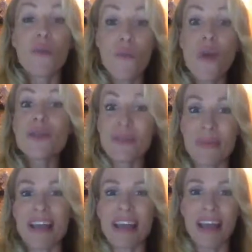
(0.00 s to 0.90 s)
Most
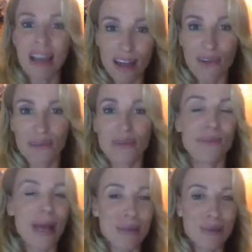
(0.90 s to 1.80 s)
men are not good
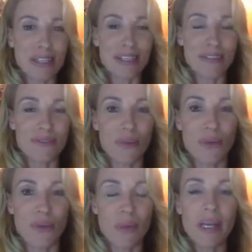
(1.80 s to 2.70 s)
at buying presents
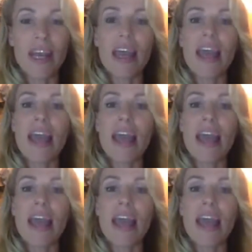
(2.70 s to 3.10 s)
for women.